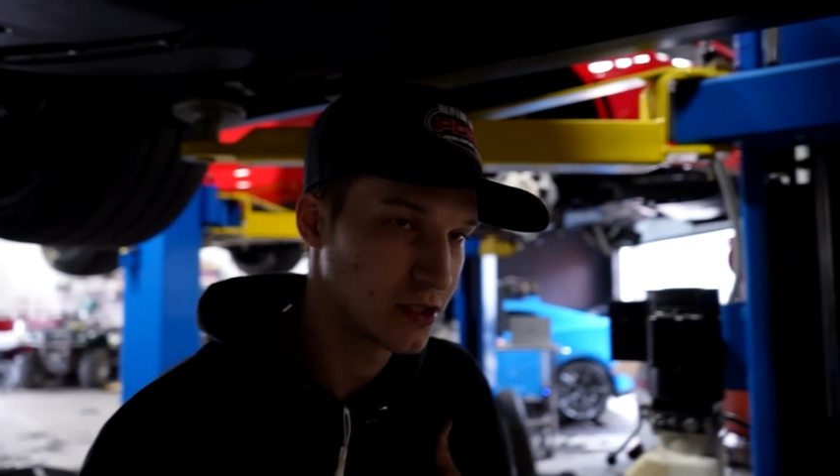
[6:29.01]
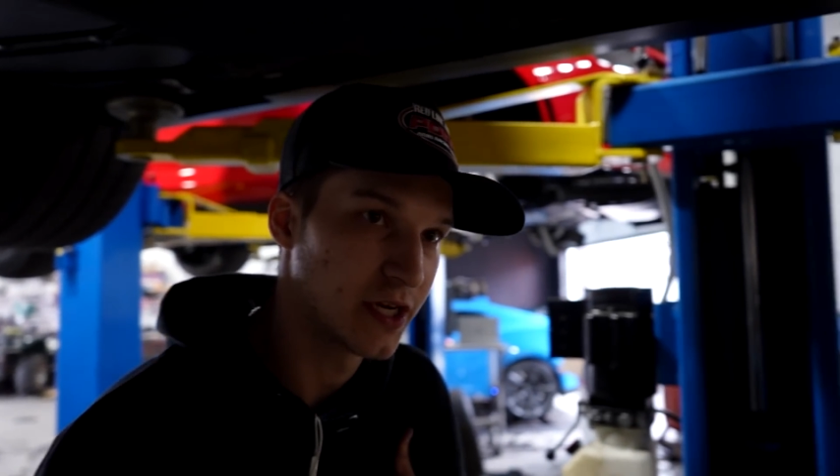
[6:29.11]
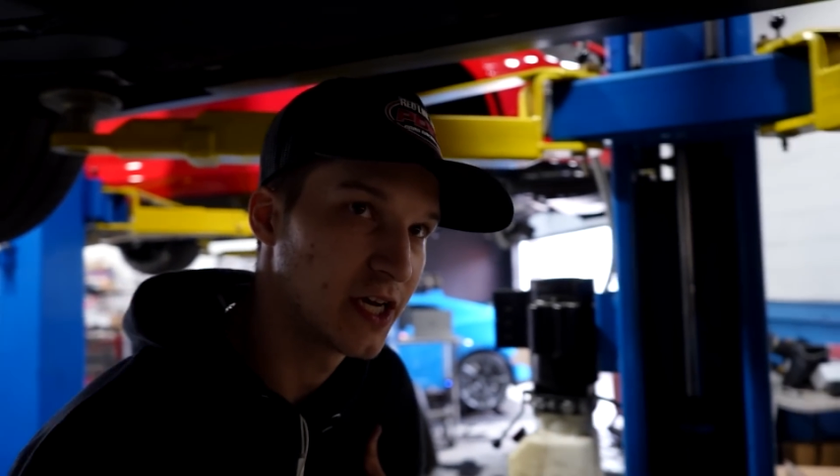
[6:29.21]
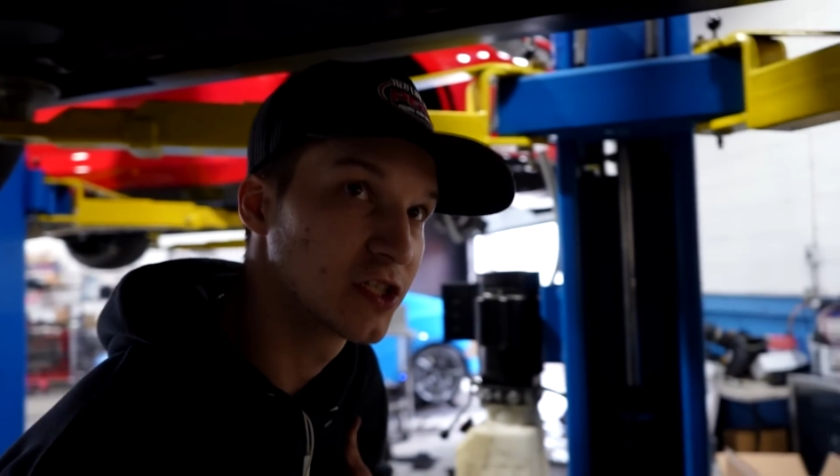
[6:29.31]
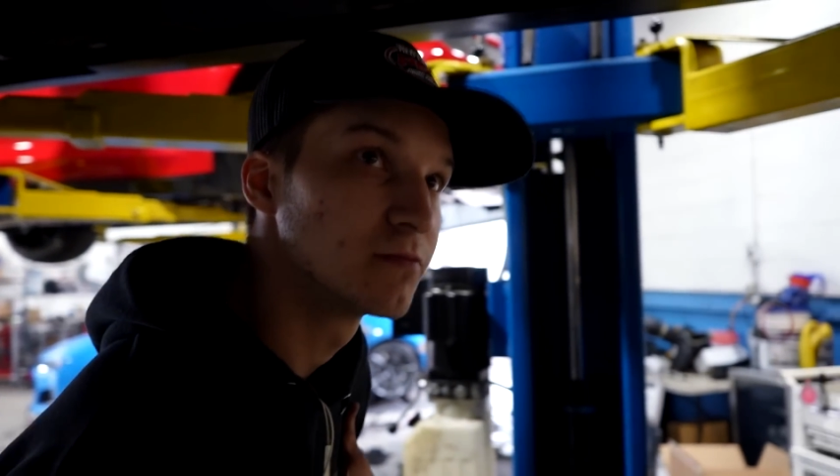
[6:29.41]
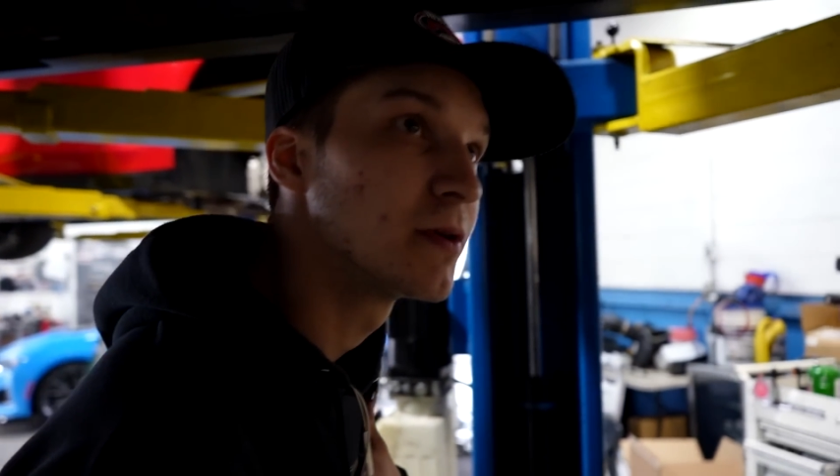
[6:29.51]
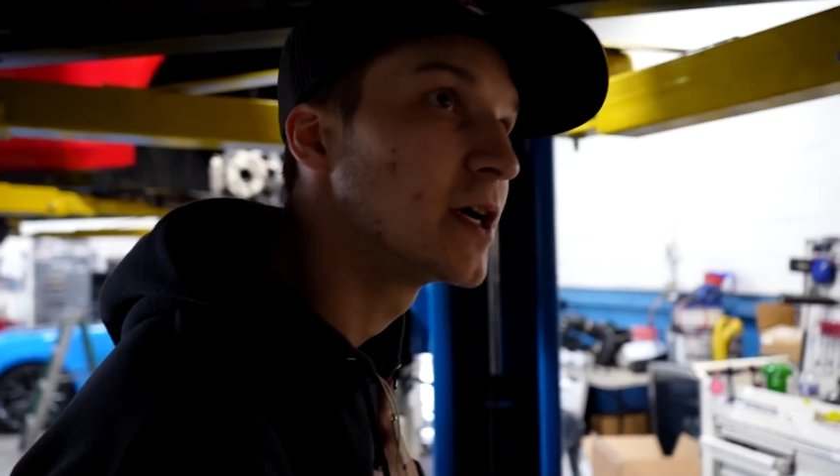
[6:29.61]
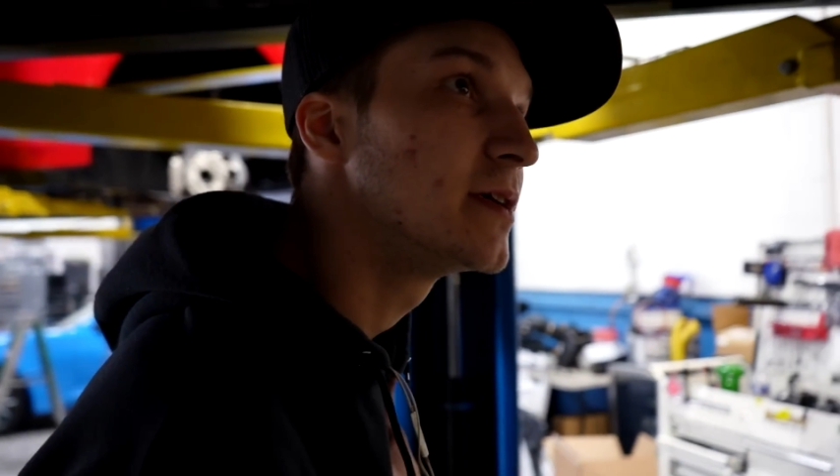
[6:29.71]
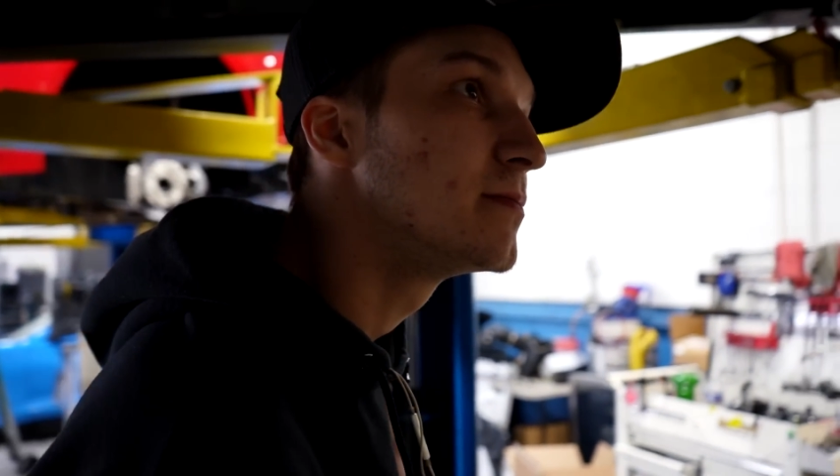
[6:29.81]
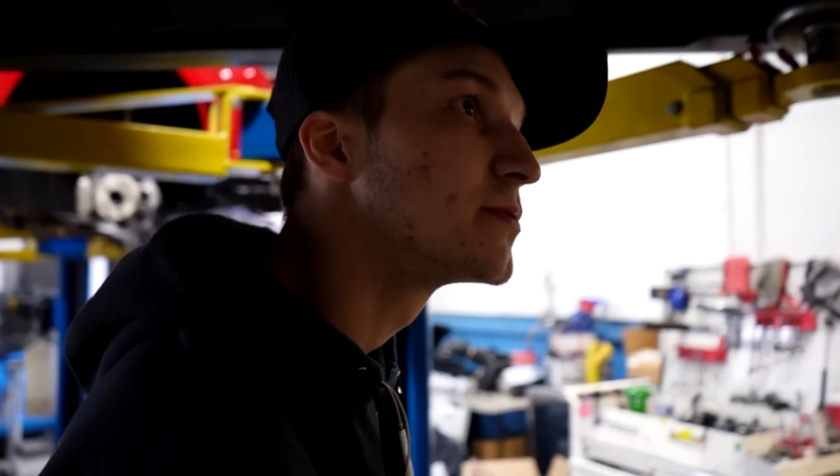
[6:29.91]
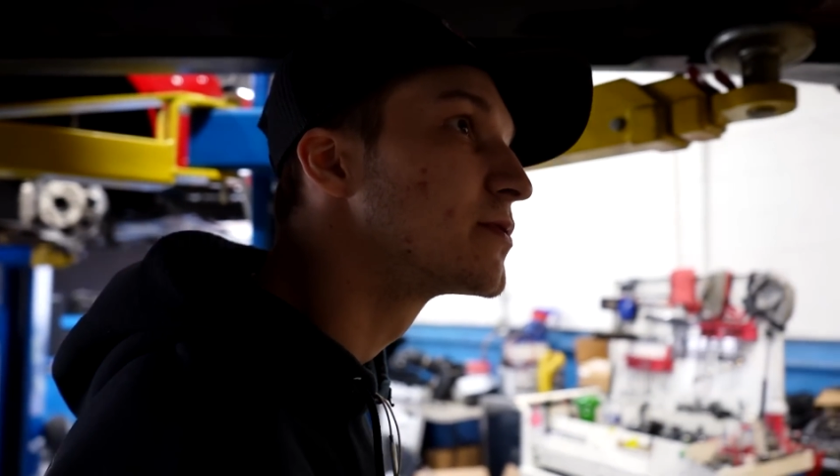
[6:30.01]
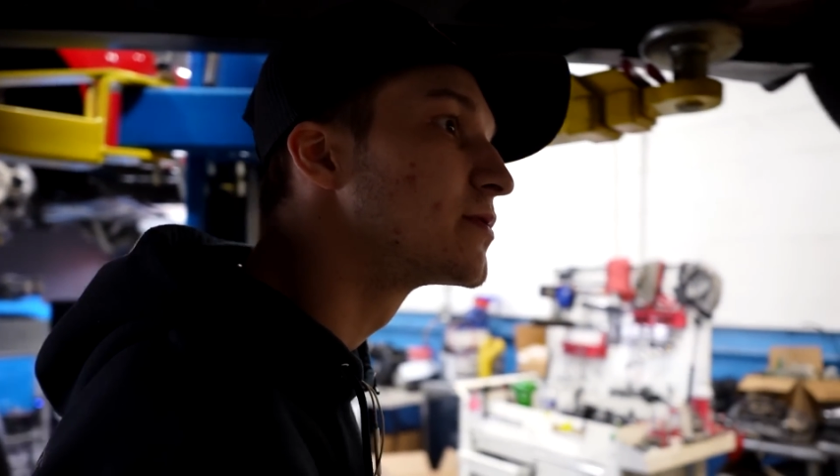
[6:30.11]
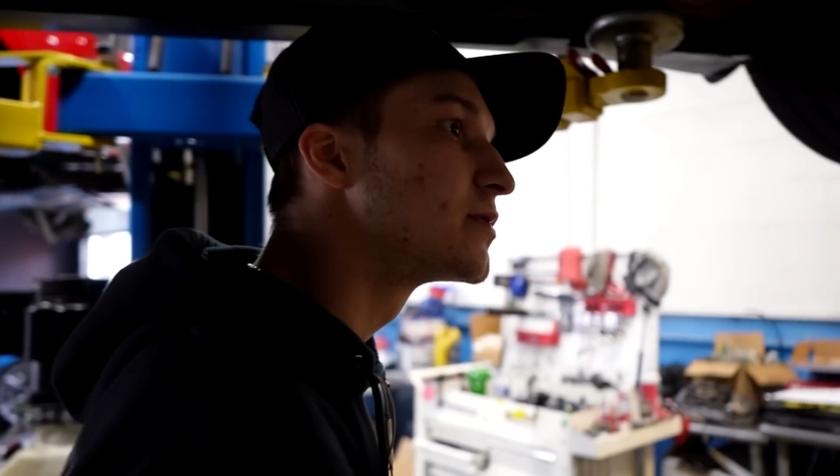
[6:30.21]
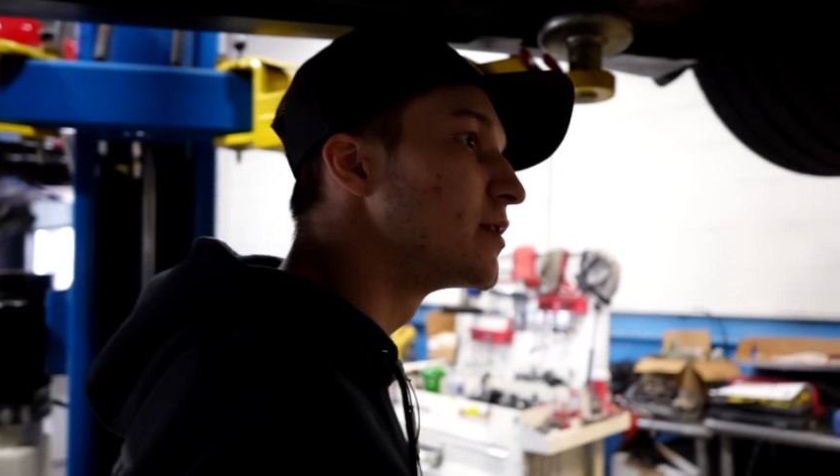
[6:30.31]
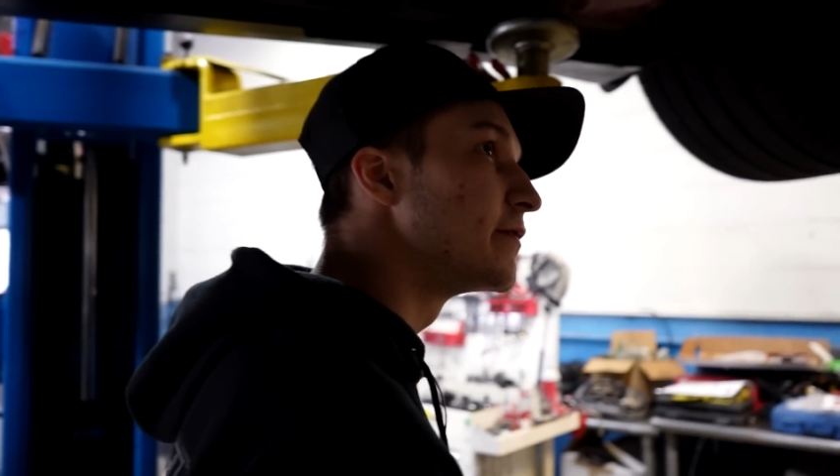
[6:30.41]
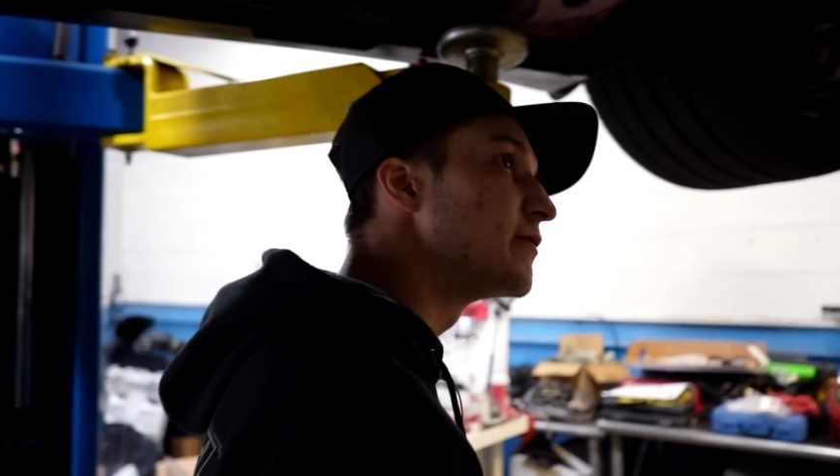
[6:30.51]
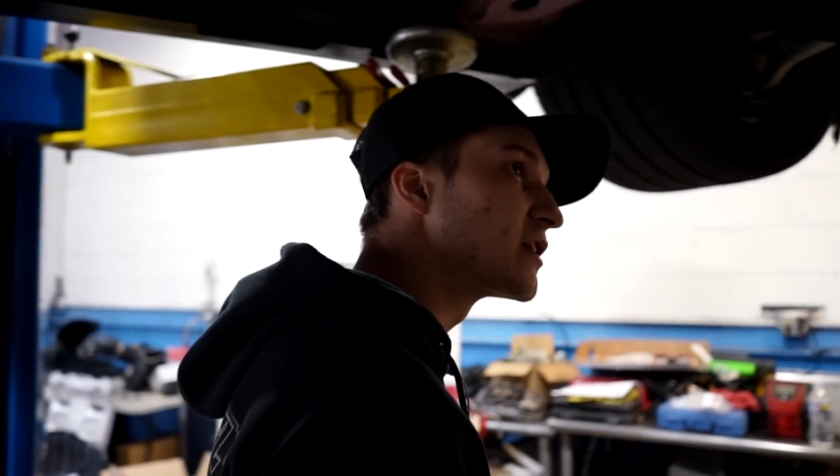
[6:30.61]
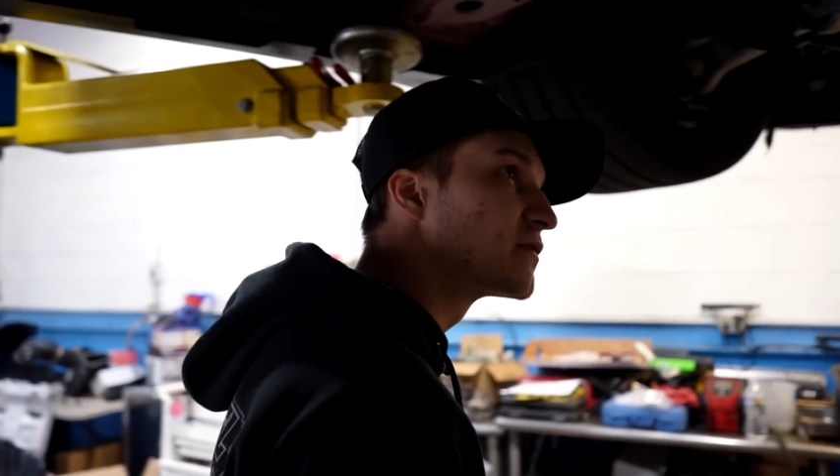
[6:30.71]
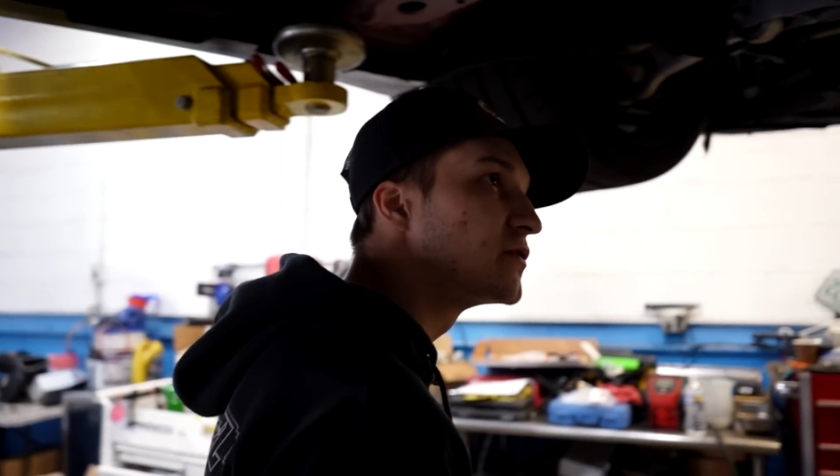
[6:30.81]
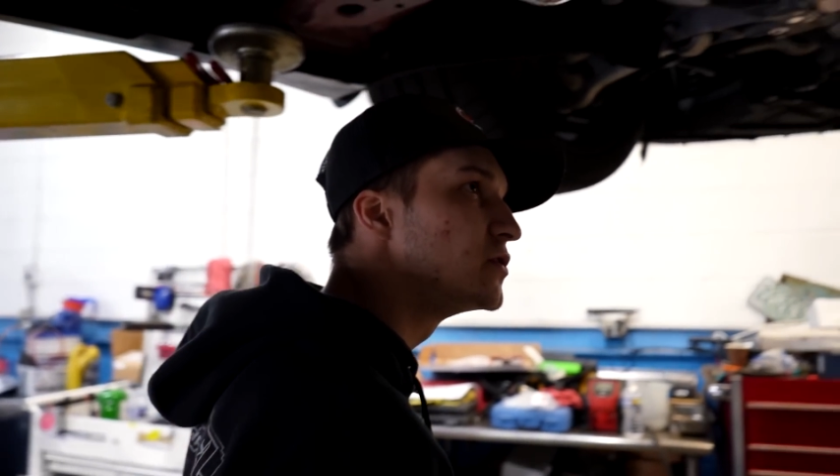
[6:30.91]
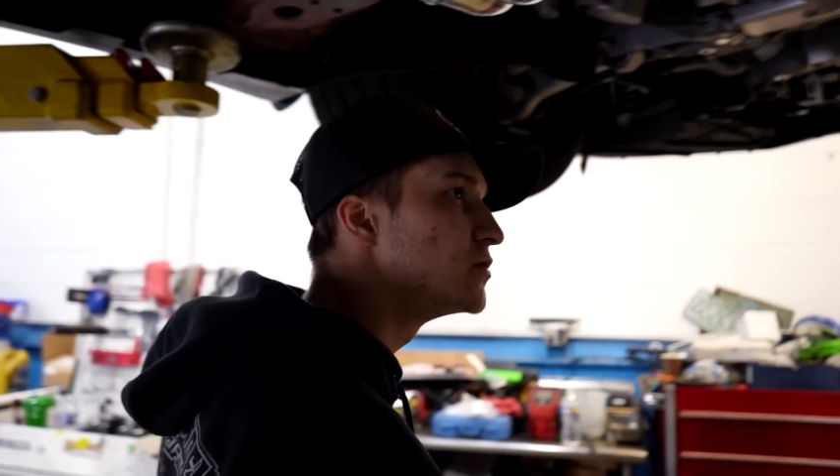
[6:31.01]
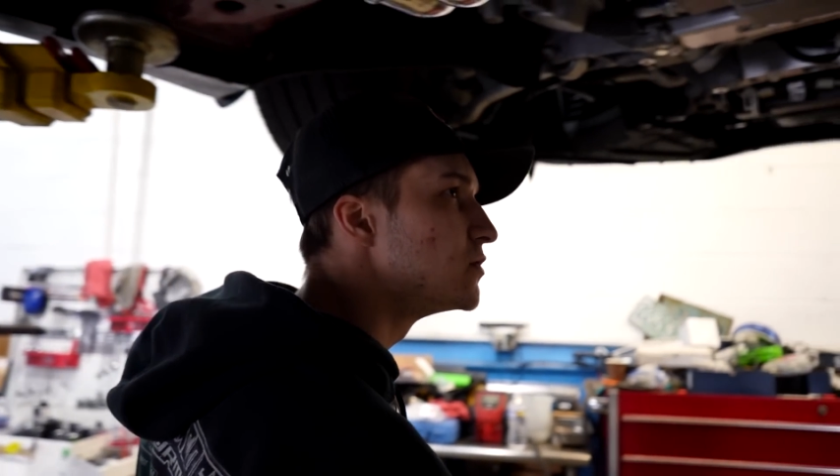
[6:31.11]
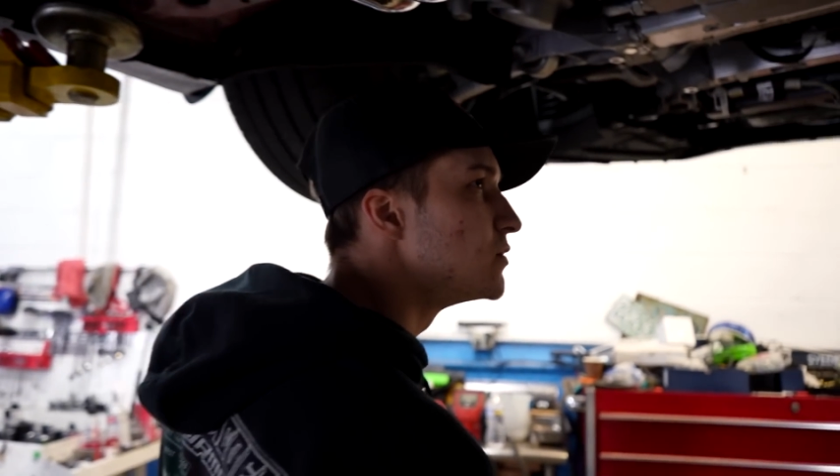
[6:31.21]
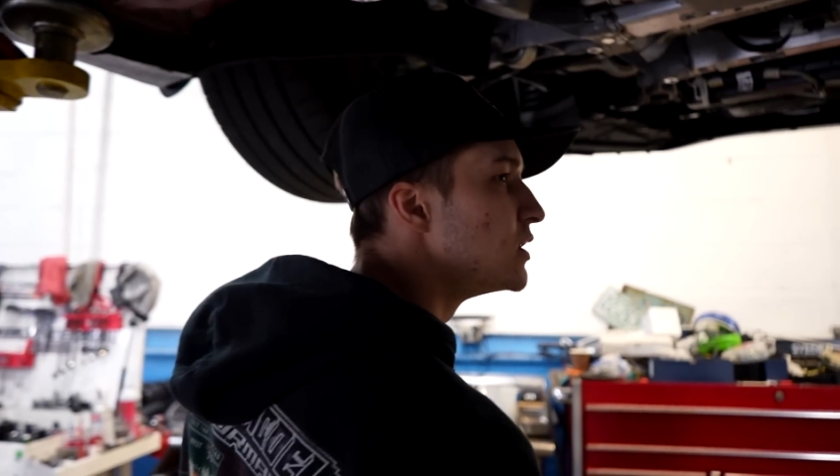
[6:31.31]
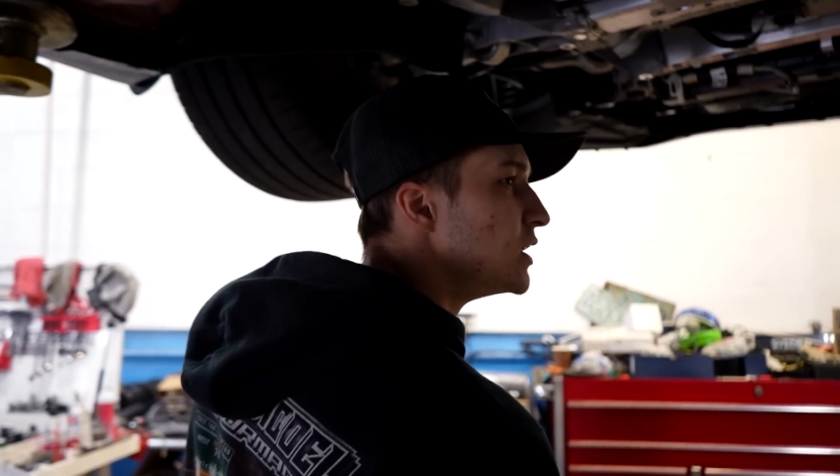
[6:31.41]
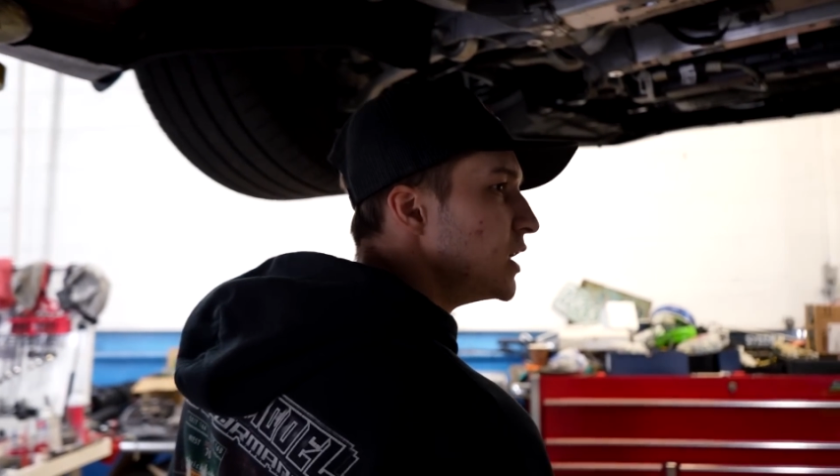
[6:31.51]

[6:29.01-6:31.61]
connection pipes, flex fuel,